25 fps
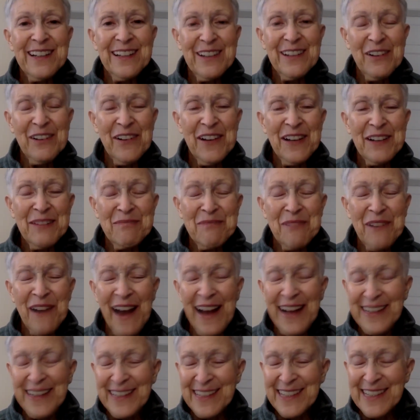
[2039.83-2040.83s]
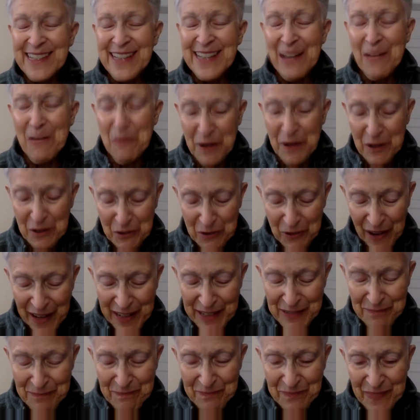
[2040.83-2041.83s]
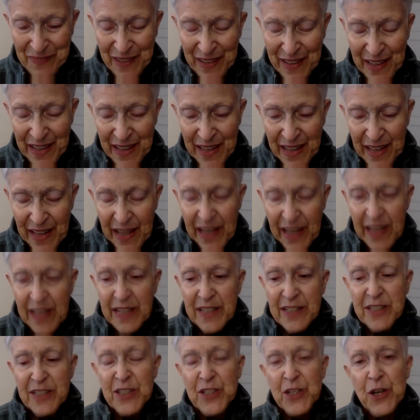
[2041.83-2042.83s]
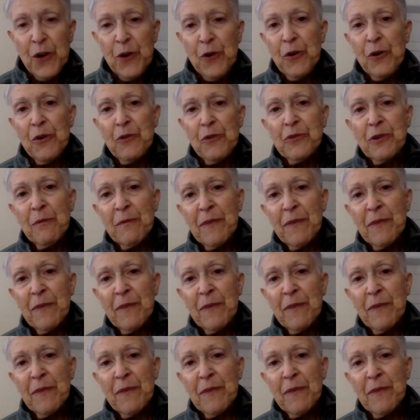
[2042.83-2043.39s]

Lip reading: Go ahead and practice. That would be great. So from